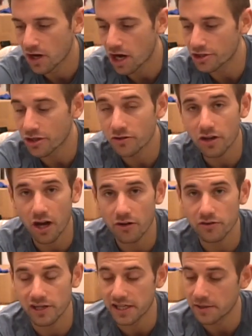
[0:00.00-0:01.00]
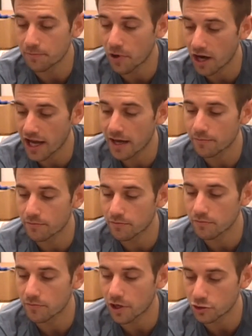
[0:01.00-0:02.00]
I don't currently.
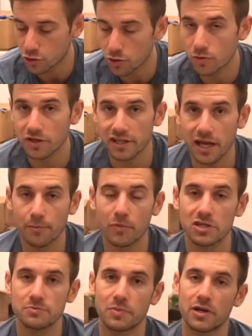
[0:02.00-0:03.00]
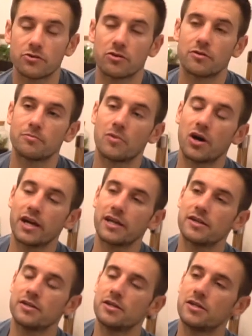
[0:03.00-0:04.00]
I do want to get much better at my